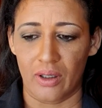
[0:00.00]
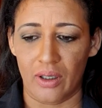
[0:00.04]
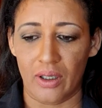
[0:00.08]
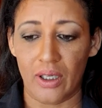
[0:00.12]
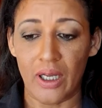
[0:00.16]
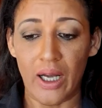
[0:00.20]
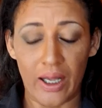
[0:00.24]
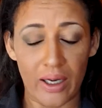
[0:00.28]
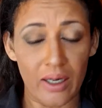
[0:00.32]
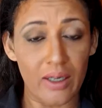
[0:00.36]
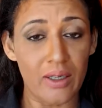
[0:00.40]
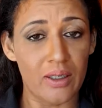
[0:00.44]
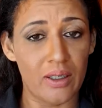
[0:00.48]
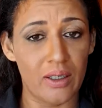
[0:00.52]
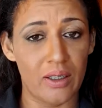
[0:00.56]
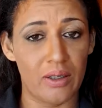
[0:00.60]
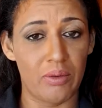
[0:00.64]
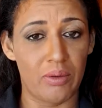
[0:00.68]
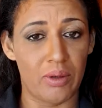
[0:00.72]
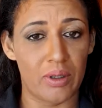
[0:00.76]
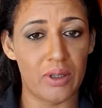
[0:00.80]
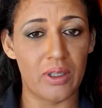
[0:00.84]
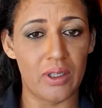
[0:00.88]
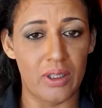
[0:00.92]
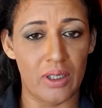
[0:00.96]
Currently
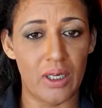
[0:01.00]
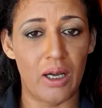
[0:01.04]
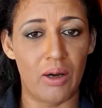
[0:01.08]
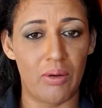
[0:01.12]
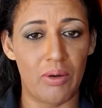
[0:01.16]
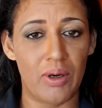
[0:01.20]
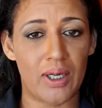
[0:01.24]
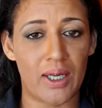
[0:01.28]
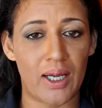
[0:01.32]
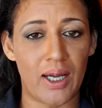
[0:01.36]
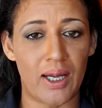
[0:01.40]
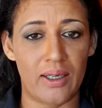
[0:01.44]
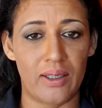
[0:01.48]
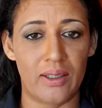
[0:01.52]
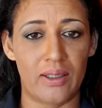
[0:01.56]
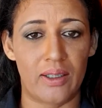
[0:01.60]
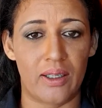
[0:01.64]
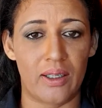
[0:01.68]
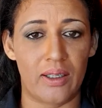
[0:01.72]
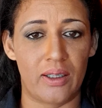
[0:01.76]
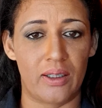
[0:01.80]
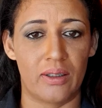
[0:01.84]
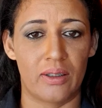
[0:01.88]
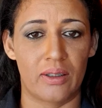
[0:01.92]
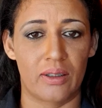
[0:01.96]
within our
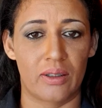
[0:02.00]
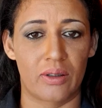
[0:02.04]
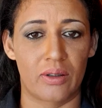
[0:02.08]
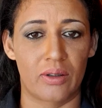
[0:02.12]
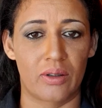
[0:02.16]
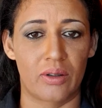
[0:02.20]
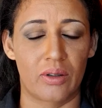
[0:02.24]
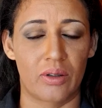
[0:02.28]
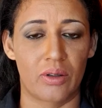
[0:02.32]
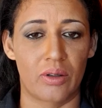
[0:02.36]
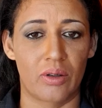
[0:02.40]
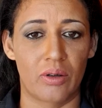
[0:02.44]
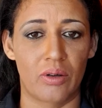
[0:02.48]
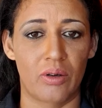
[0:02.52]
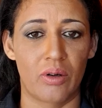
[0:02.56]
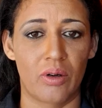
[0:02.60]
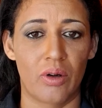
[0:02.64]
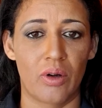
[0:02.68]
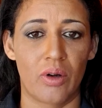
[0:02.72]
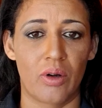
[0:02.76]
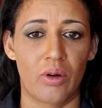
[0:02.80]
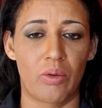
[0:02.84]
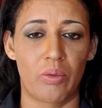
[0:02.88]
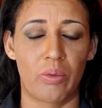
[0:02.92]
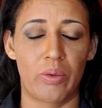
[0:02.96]
country,
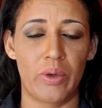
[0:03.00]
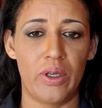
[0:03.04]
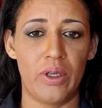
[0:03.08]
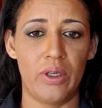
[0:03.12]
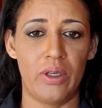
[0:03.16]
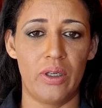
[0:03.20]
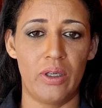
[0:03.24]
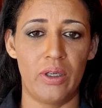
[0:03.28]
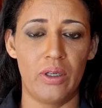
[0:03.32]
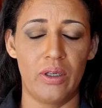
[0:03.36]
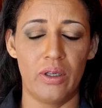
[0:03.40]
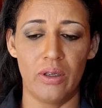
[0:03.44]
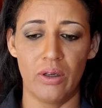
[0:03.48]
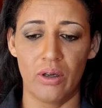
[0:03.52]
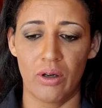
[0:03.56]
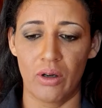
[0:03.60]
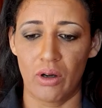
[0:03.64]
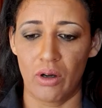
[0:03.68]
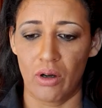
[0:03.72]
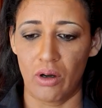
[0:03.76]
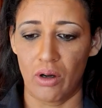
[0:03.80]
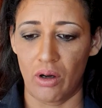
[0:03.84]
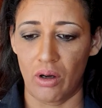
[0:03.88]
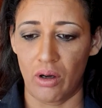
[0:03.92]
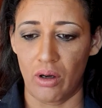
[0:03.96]
we
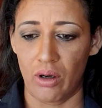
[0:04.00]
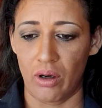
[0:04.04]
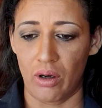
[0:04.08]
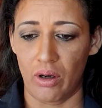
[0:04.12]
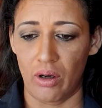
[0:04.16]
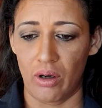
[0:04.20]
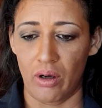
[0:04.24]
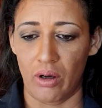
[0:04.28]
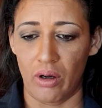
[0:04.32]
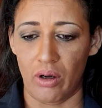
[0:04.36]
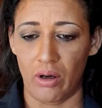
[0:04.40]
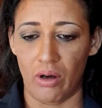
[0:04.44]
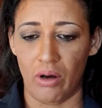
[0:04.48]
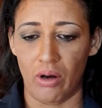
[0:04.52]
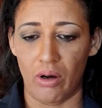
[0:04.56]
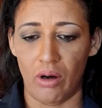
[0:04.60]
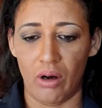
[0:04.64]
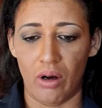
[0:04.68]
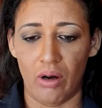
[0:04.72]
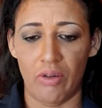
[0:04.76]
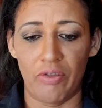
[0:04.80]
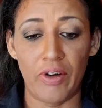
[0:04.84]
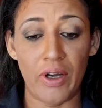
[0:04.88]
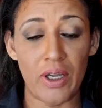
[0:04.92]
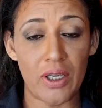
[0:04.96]

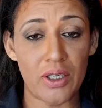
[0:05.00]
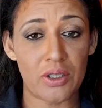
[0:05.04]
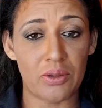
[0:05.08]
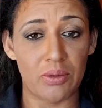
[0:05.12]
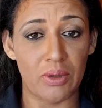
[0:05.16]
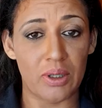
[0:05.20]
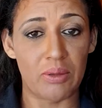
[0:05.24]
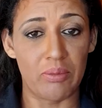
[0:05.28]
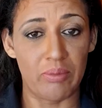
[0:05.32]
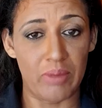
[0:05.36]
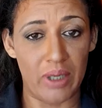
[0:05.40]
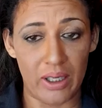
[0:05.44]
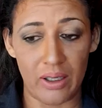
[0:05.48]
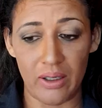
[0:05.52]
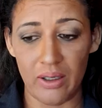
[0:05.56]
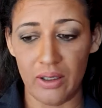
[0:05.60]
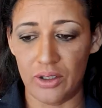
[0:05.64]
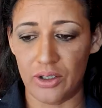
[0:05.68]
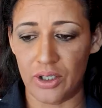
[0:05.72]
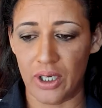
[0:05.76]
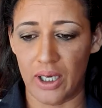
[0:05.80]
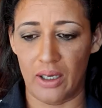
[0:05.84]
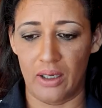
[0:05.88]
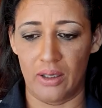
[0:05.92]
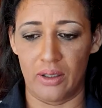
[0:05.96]
are faced with many
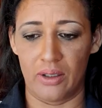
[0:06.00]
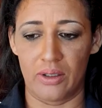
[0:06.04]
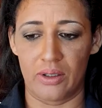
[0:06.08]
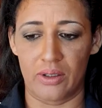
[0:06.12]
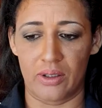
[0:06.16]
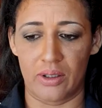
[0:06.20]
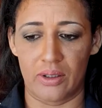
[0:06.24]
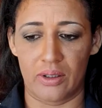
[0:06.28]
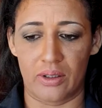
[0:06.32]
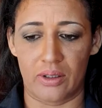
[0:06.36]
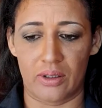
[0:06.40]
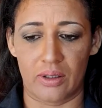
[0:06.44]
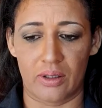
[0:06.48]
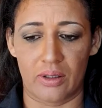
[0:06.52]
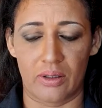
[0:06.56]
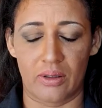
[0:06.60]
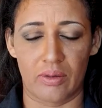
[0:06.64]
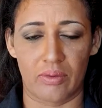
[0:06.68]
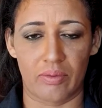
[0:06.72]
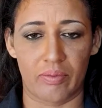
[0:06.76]
challenges